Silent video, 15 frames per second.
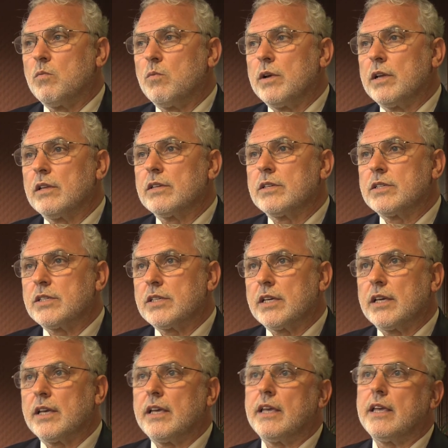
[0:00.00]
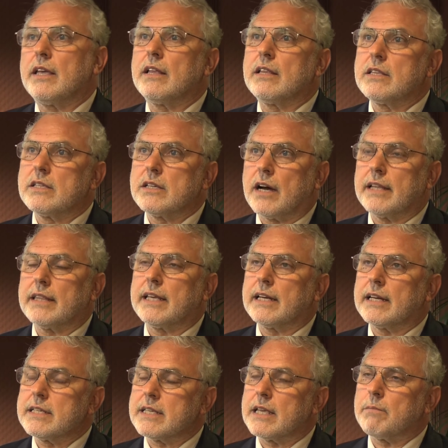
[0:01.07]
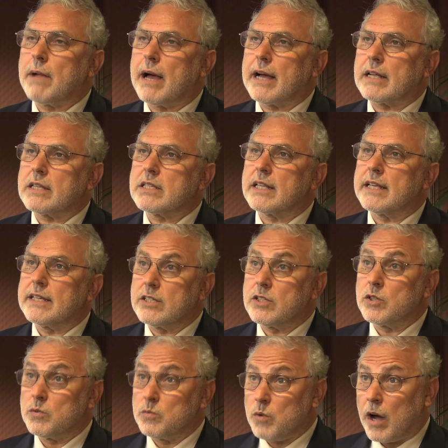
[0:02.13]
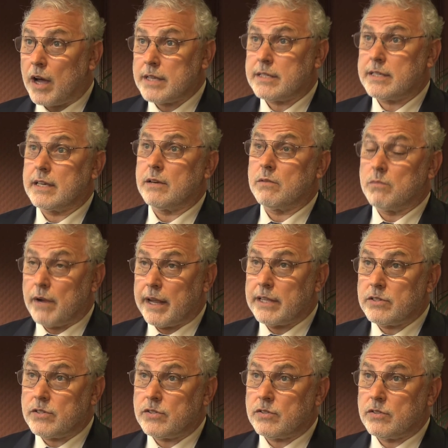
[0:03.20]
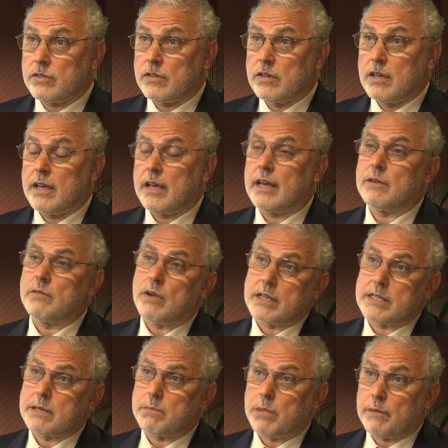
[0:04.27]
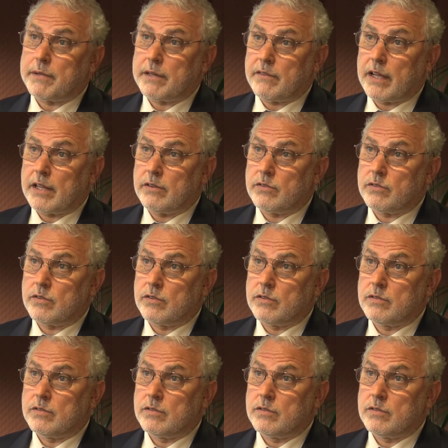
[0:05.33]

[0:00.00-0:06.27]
we'll see tightening leasing markets lead to rising rents and rising property values.